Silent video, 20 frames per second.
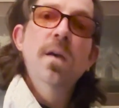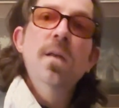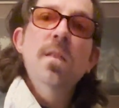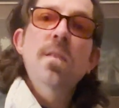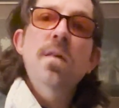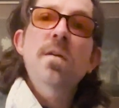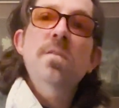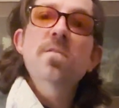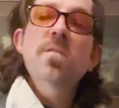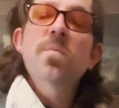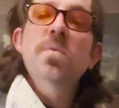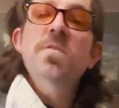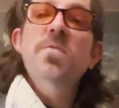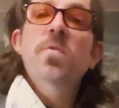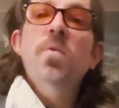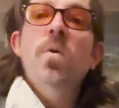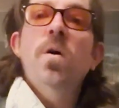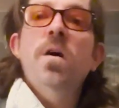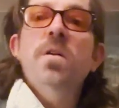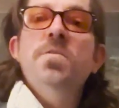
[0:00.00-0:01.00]
Thanks so much for
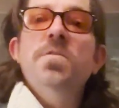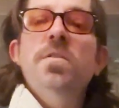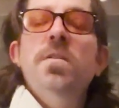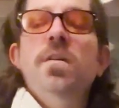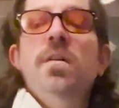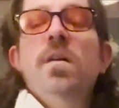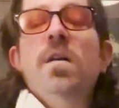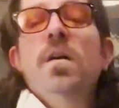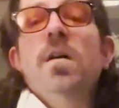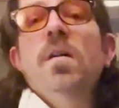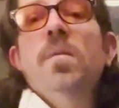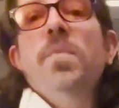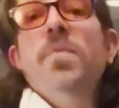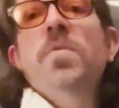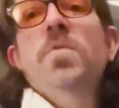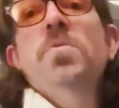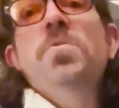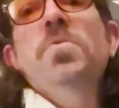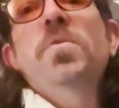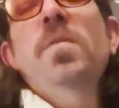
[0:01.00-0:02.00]
watching. If
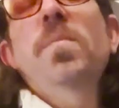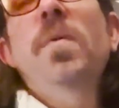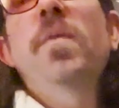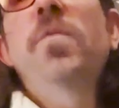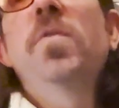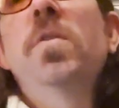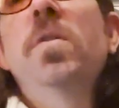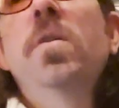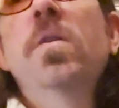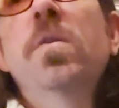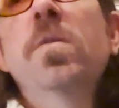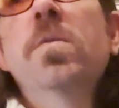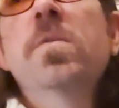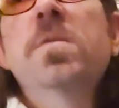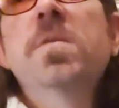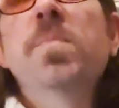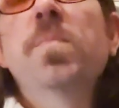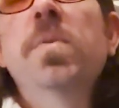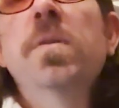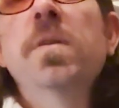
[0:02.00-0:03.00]
you're enjoying my
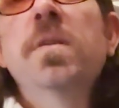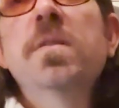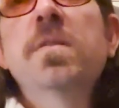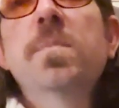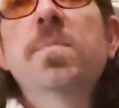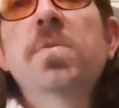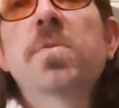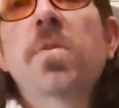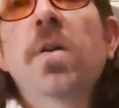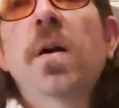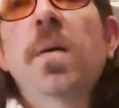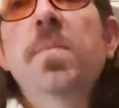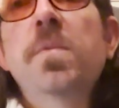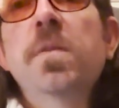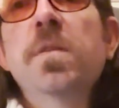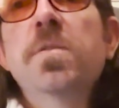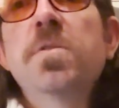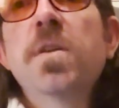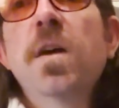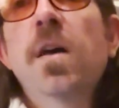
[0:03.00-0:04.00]
videos, please subscribe to
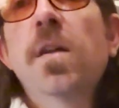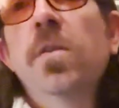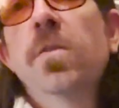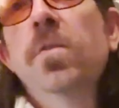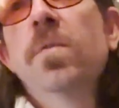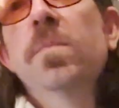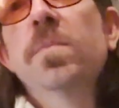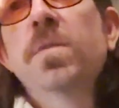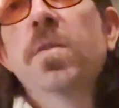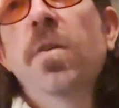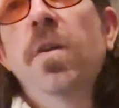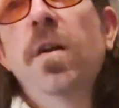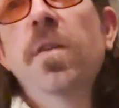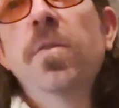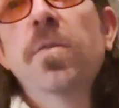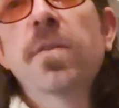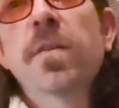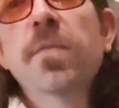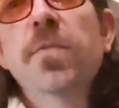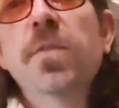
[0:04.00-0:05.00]
the channel. Sorry I
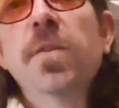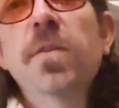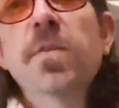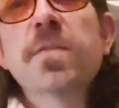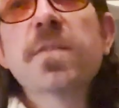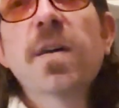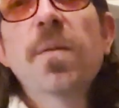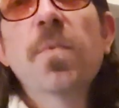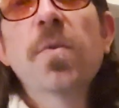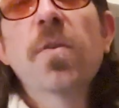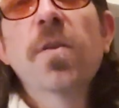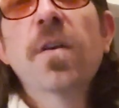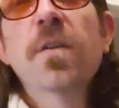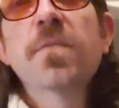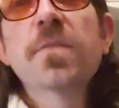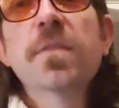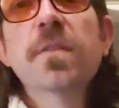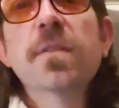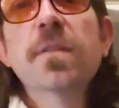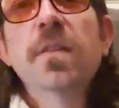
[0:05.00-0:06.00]
don't get videos out more
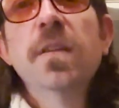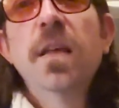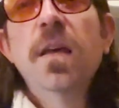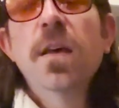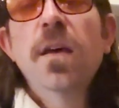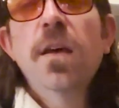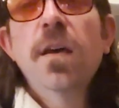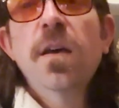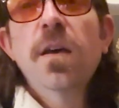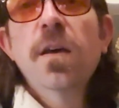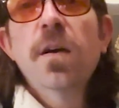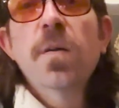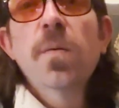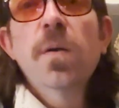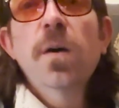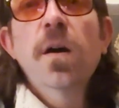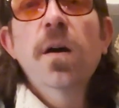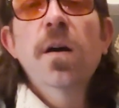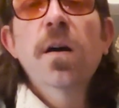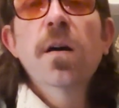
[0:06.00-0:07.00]
often.
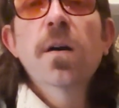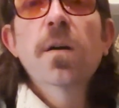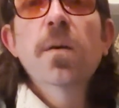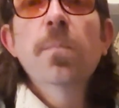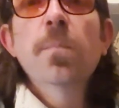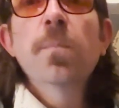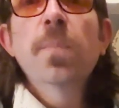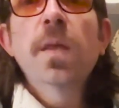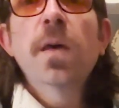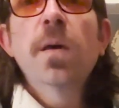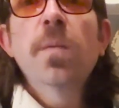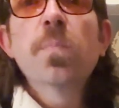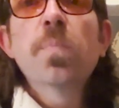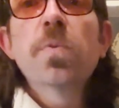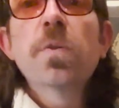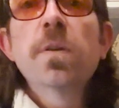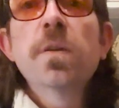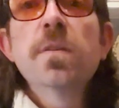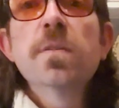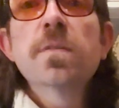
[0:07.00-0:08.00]
And
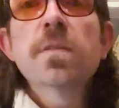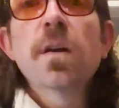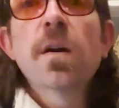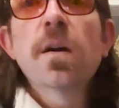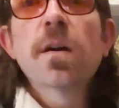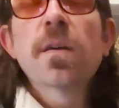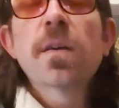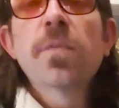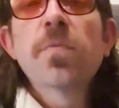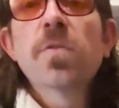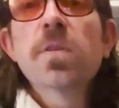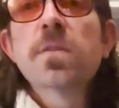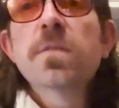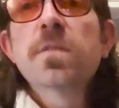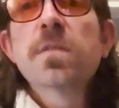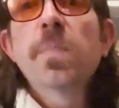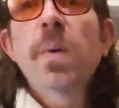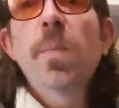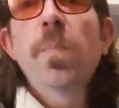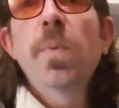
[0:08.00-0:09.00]
please give a
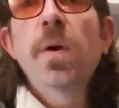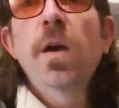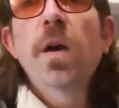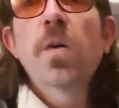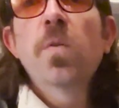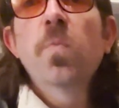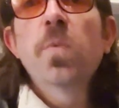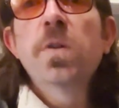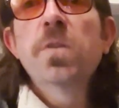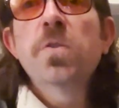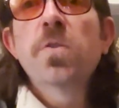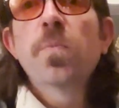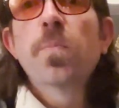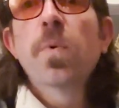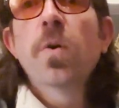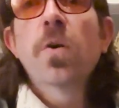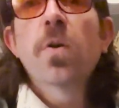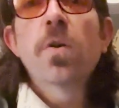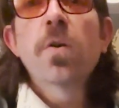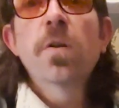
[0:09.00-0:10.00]
listen to my band Winter
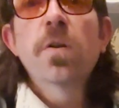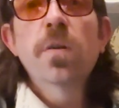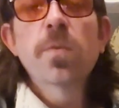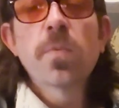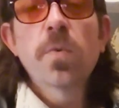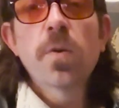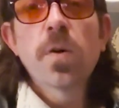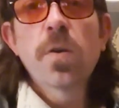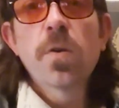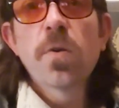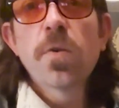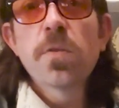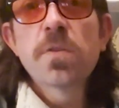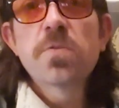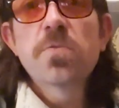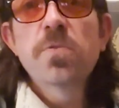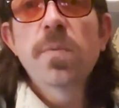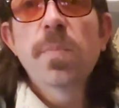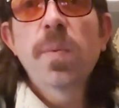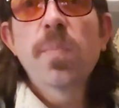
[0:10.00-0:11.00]
Barn. We're on all the
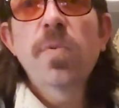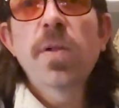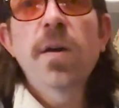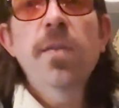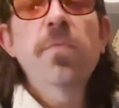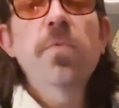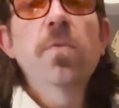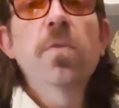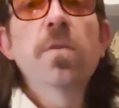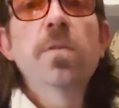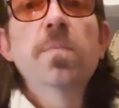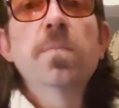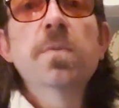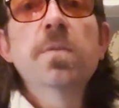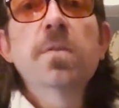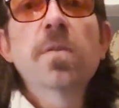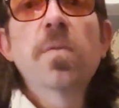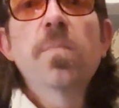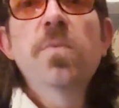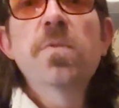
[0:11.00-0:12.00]
streaming
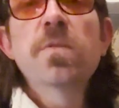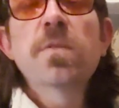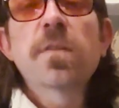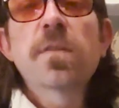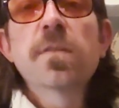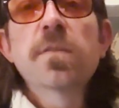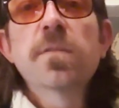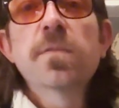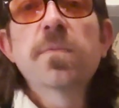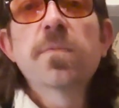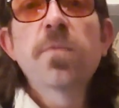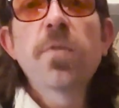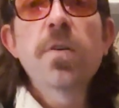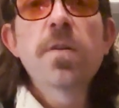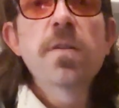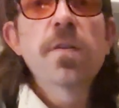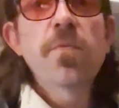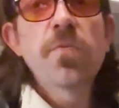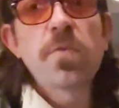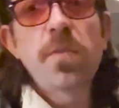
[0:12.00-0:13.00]
platforms. Our music is very
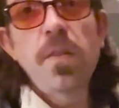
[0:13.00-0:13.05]
different